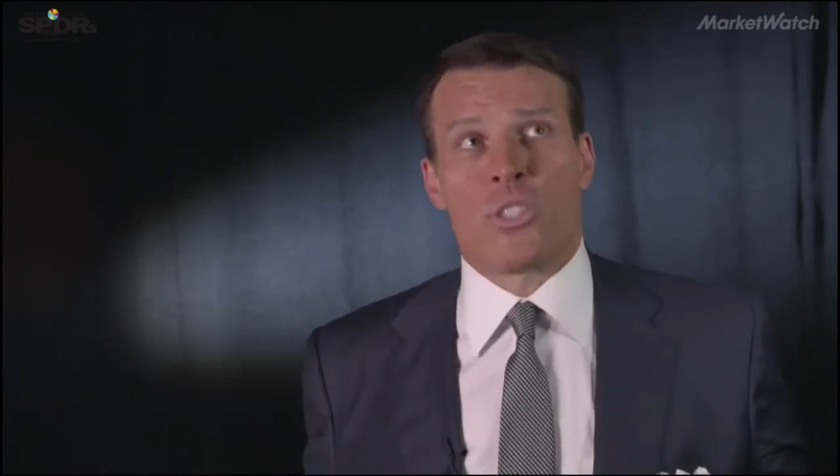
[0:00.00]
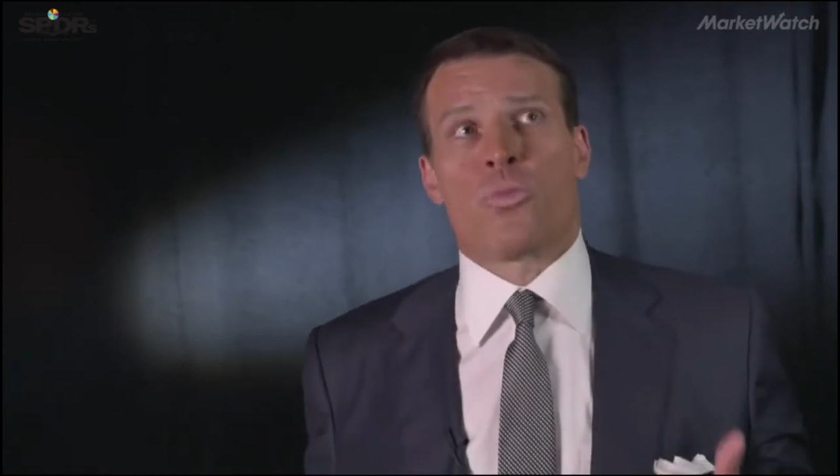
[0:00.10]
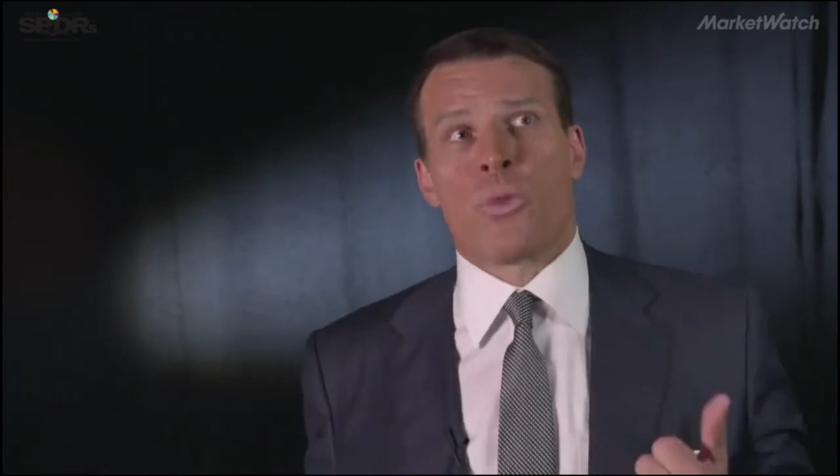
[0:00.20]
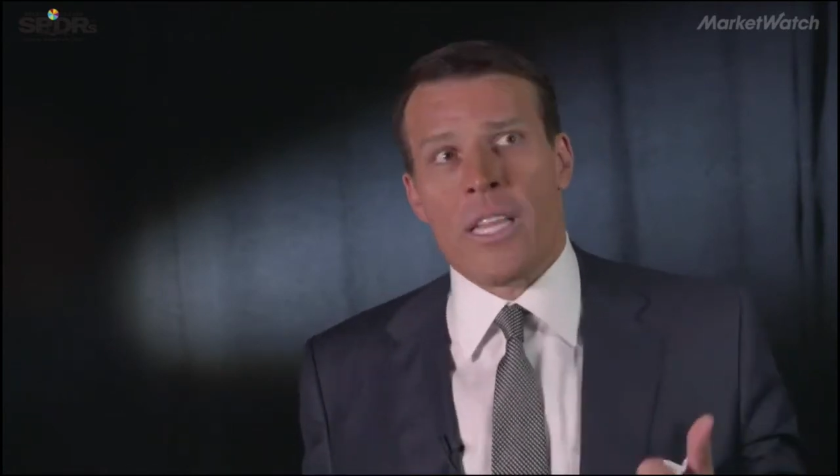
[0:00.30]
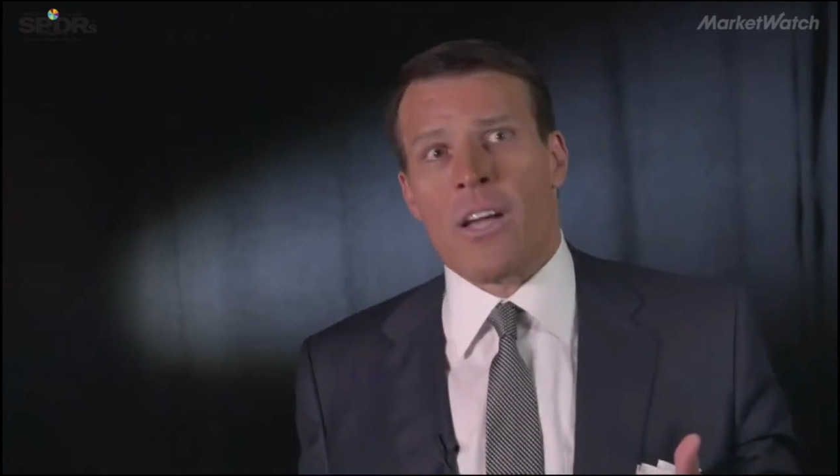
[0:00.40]

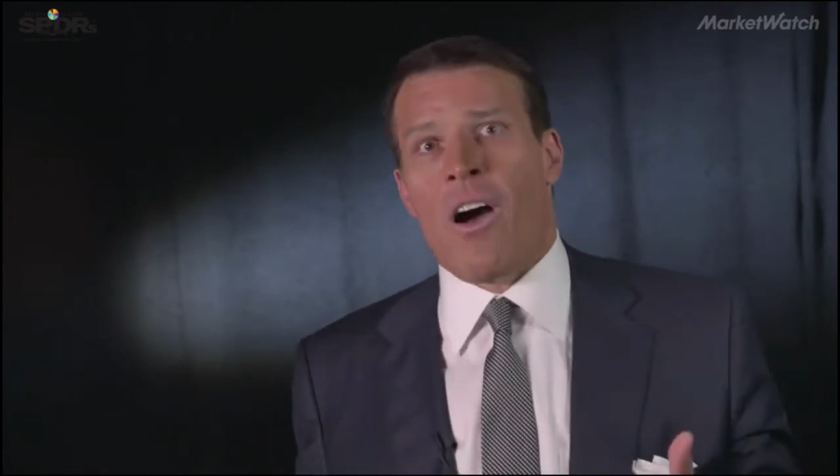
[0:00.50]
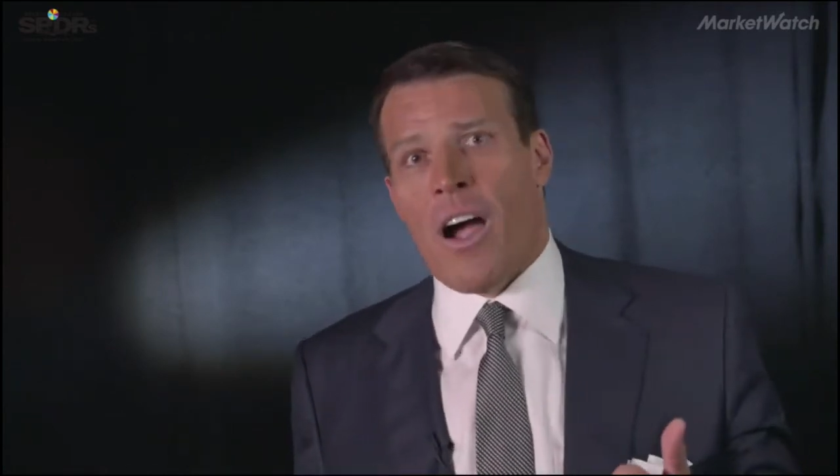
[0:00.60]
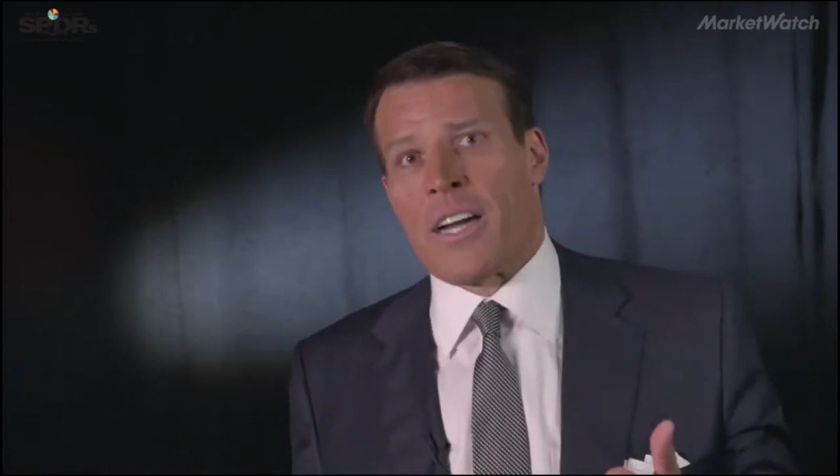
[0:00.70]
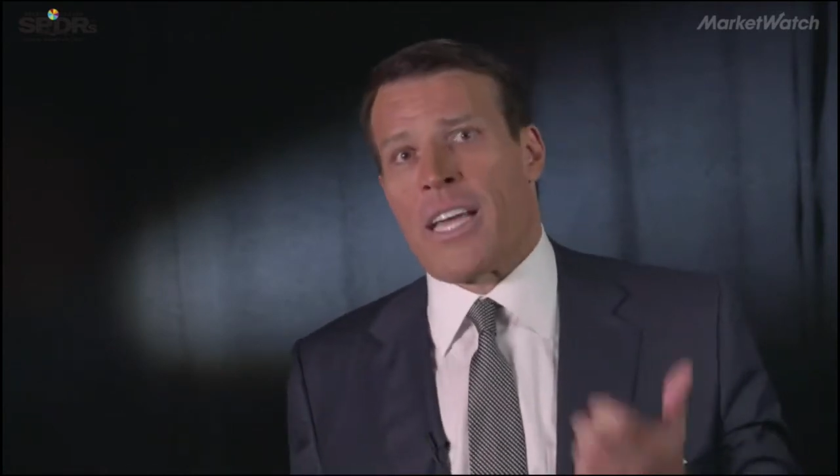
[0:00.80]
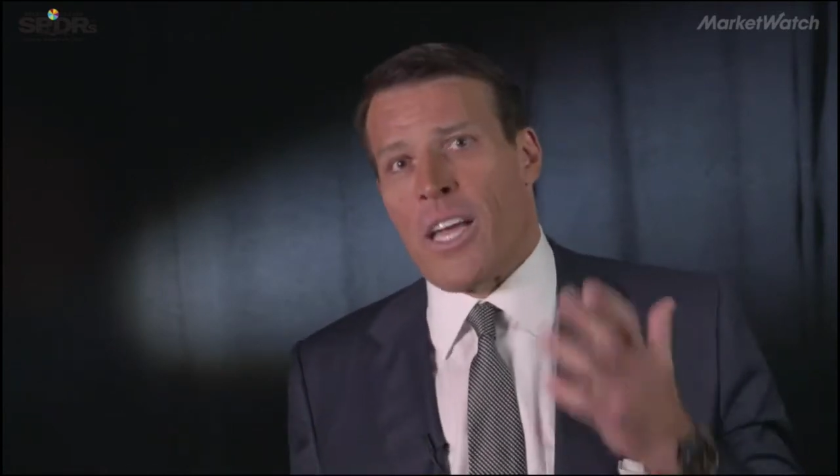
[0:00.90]
It's really
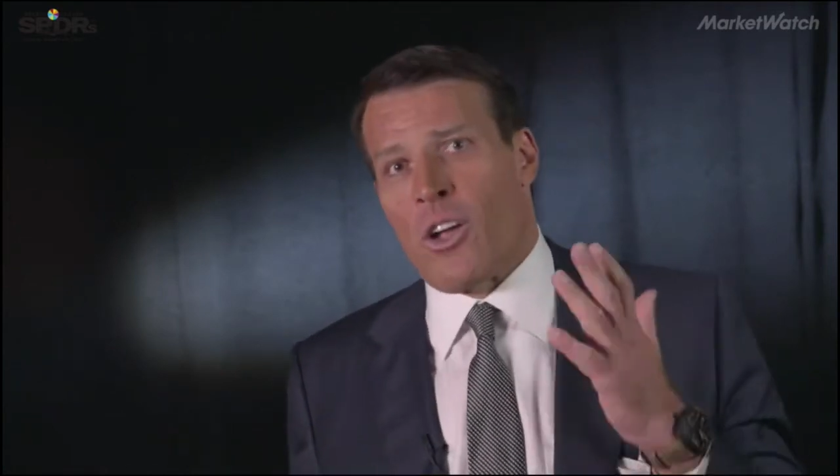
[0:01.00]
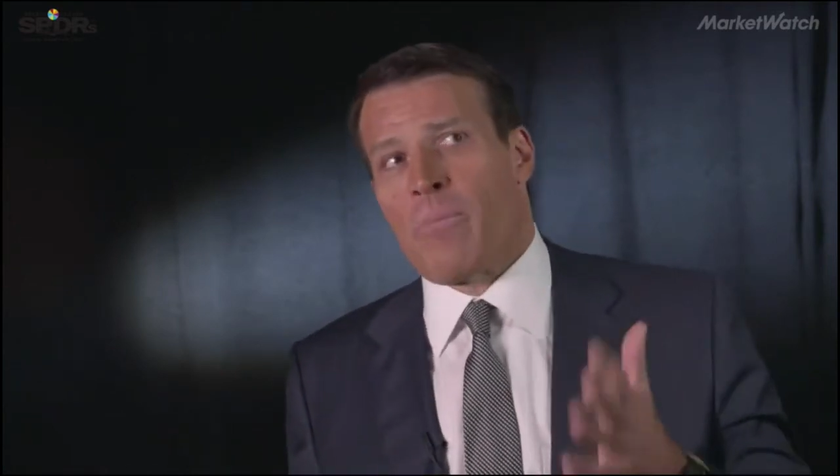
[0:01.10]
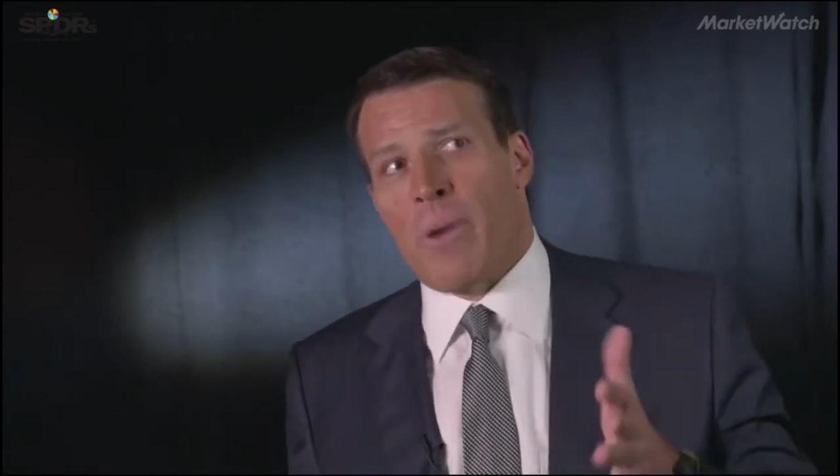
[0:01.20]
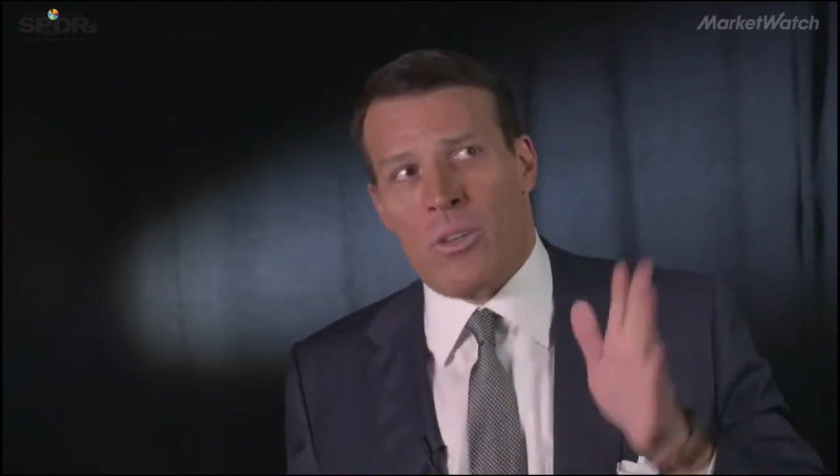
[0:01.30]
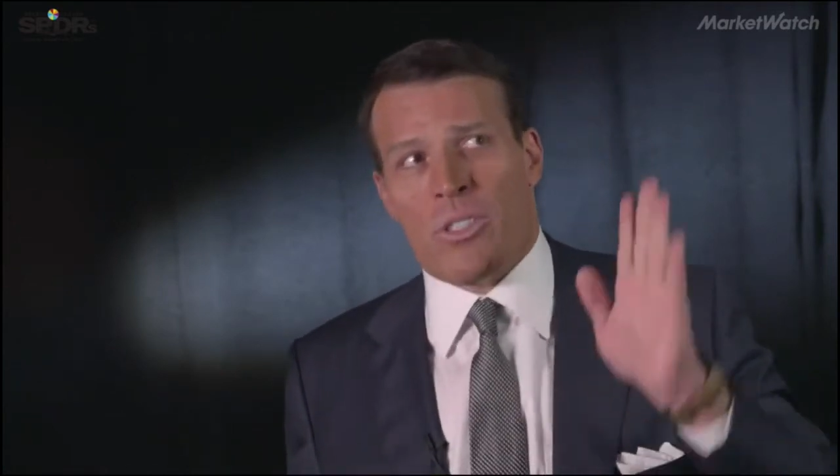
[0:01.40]
hard to get
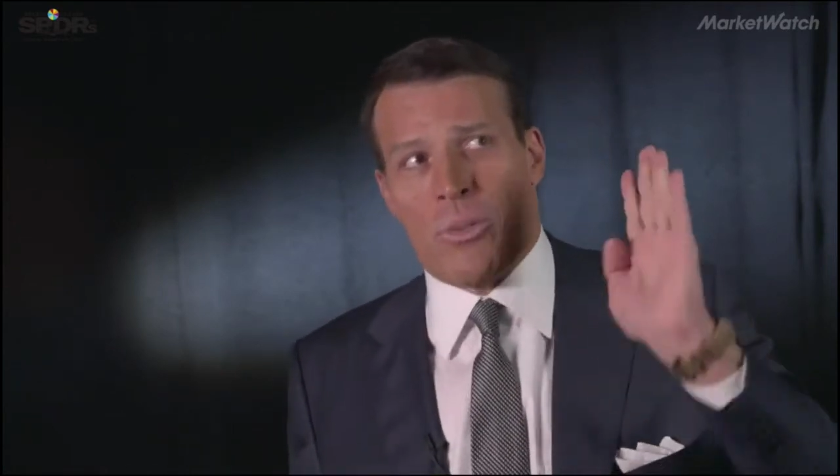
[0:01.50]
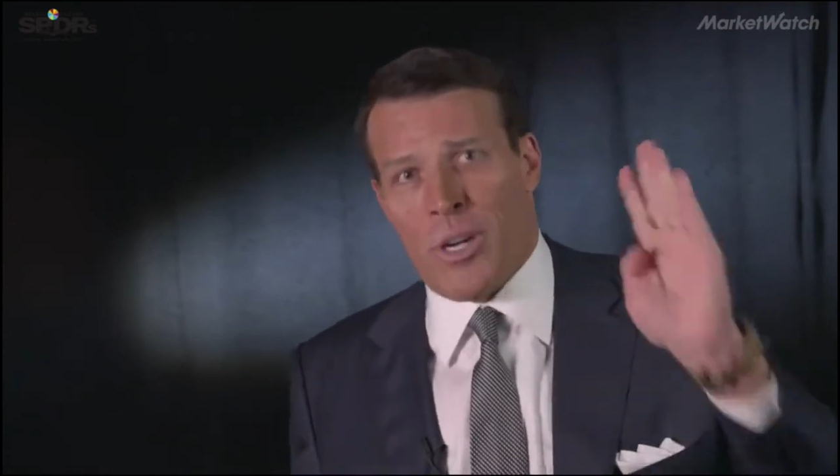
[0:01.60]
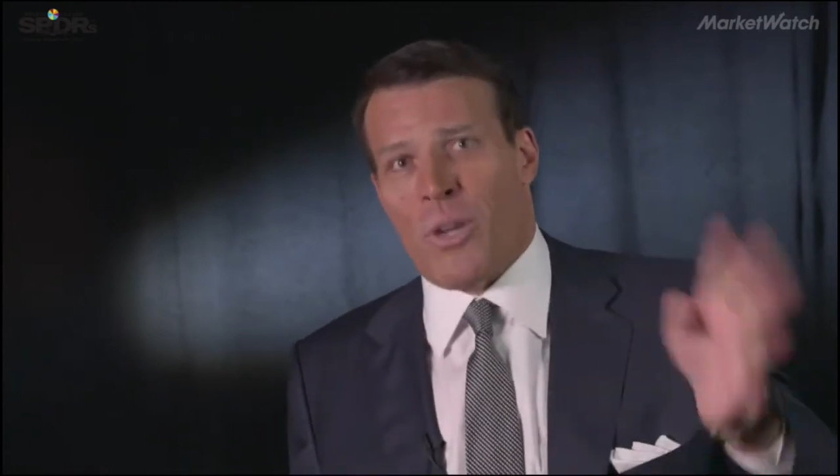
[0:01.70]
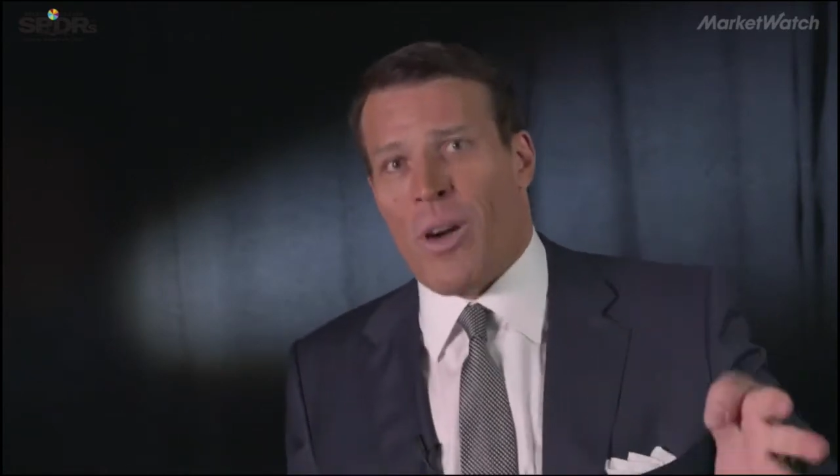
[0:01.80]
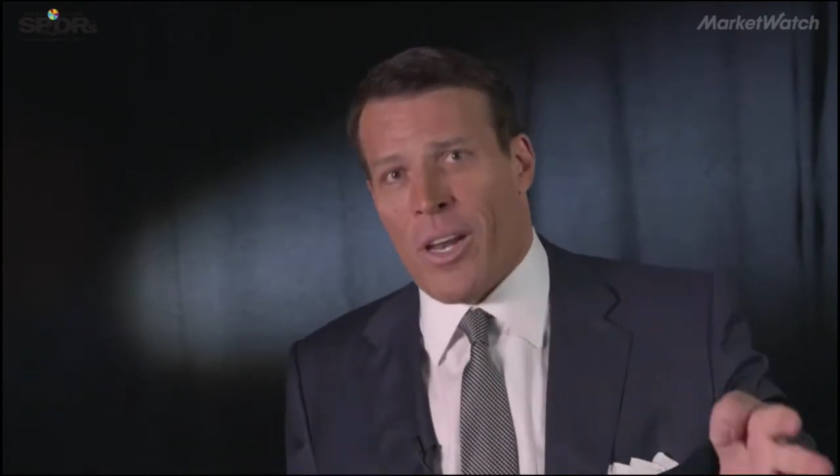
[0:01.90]
your boat to
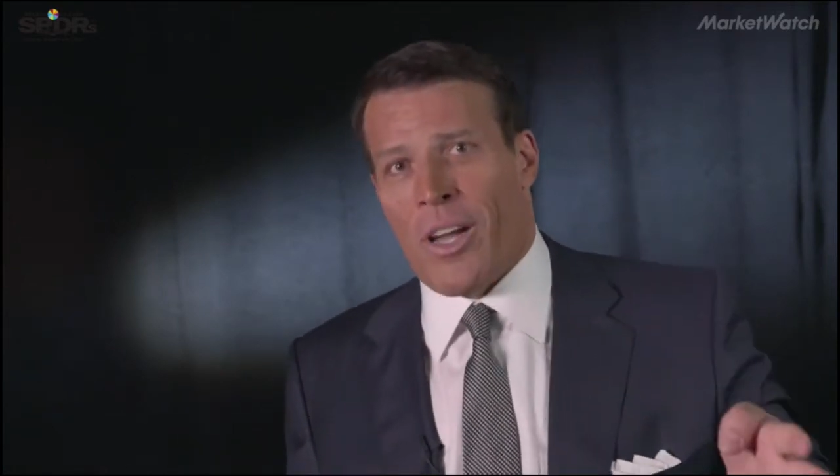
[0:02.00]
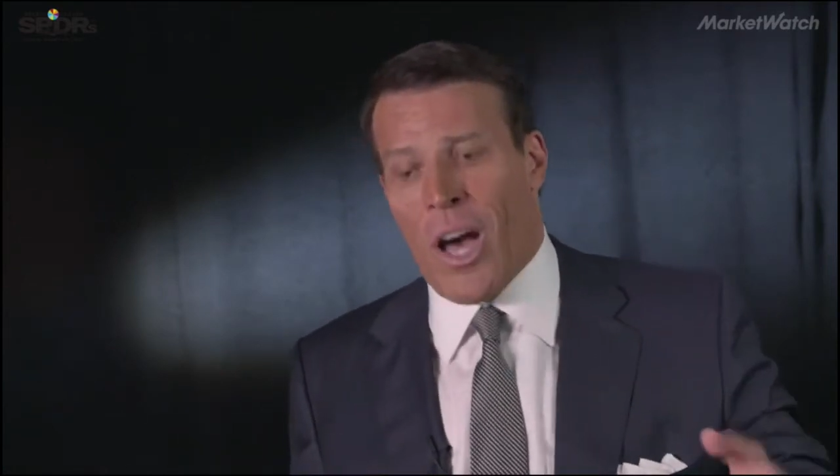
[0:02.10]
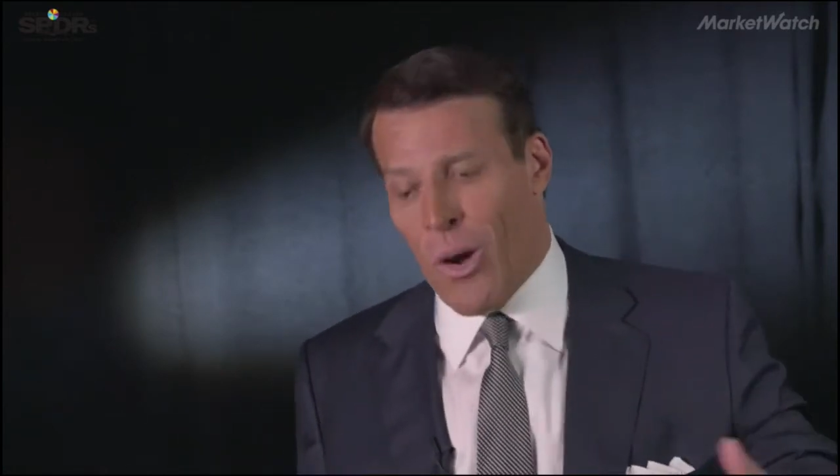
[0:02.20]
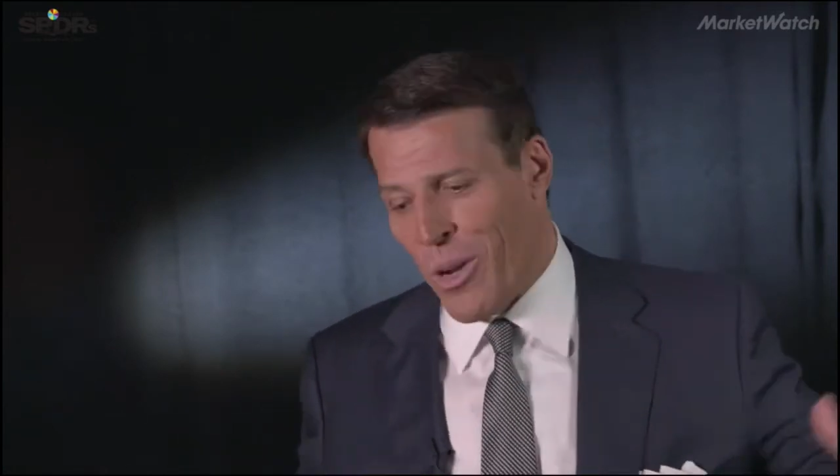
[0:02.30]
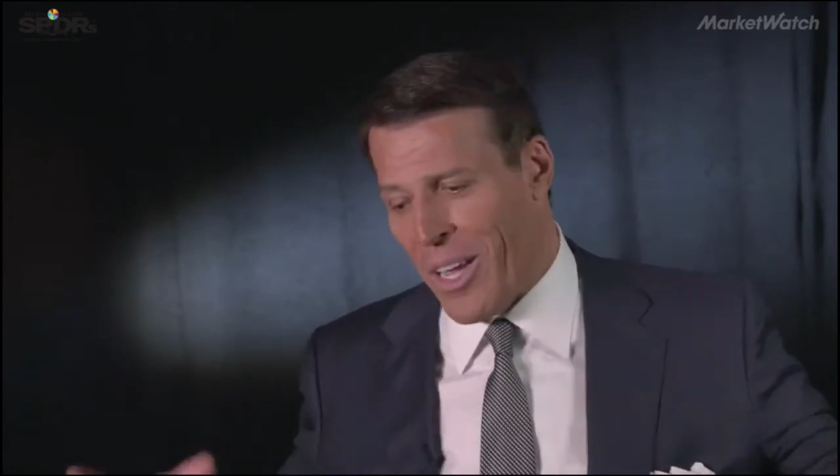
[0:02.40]
where you want to go when